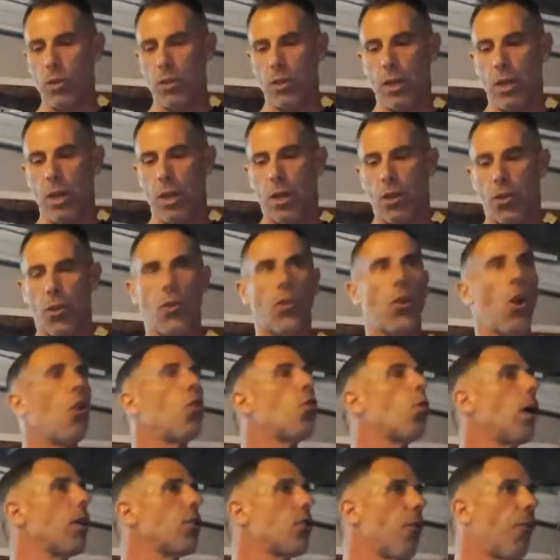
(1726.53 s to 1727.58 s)
Of course,
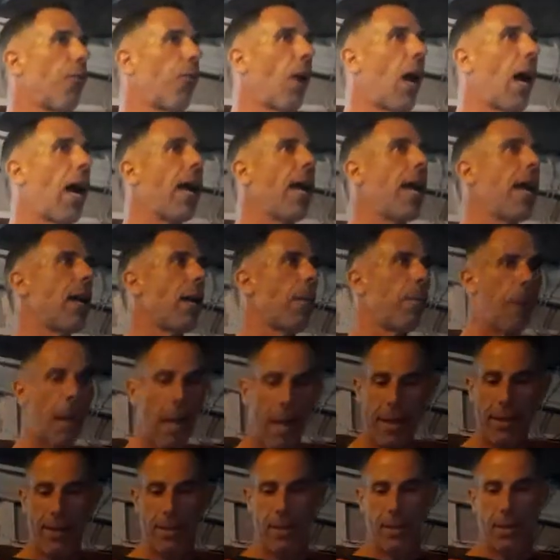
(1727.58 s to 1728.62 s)
you don't want to fly
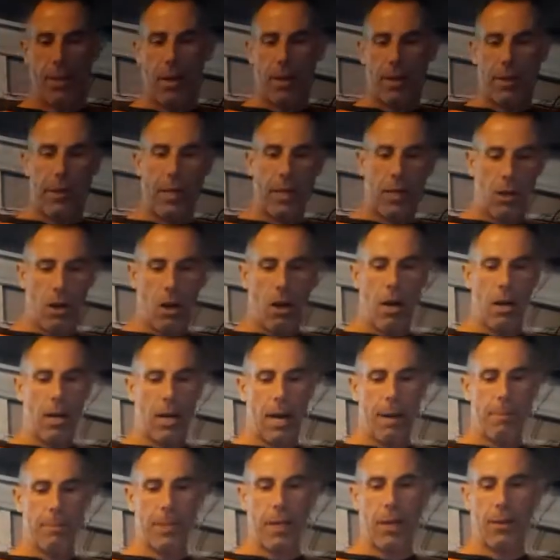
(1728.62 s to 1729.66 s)
at a place. Think,
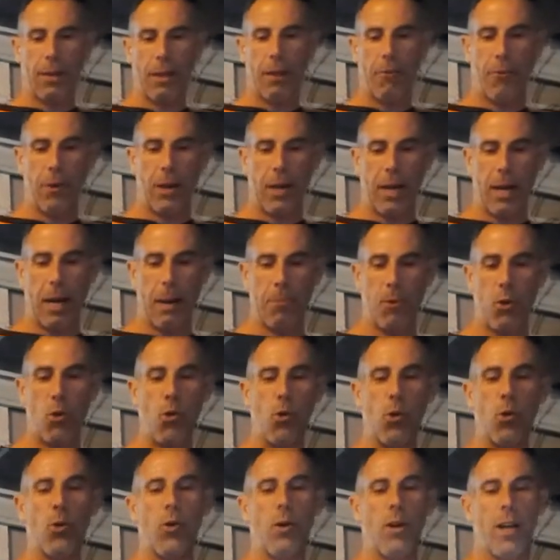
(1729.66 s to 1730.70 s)
oh, I'm South African,
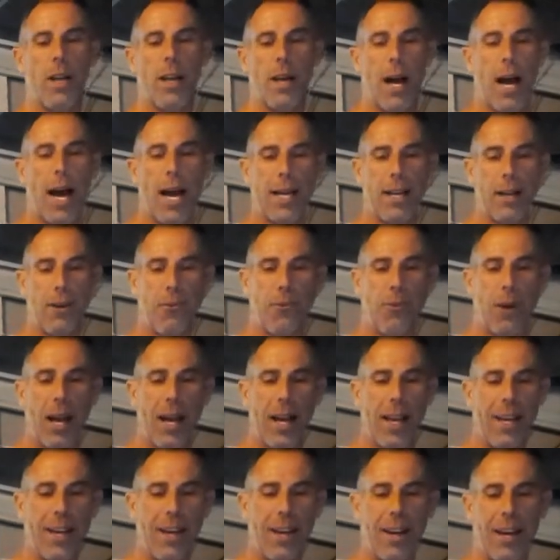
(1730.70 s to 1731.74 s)
I'm cool. I
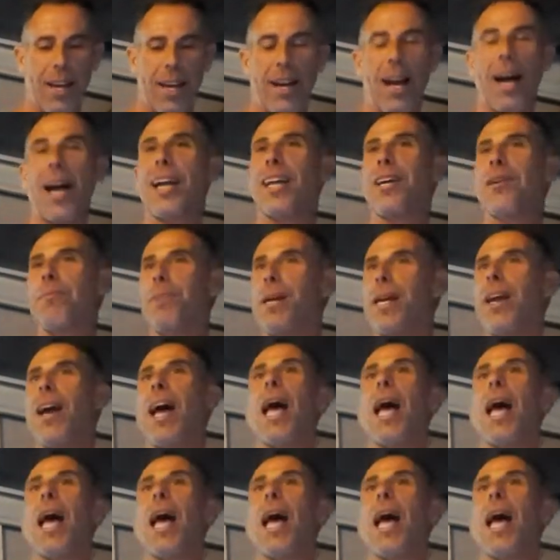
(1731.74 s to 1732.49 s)
can fly here, and I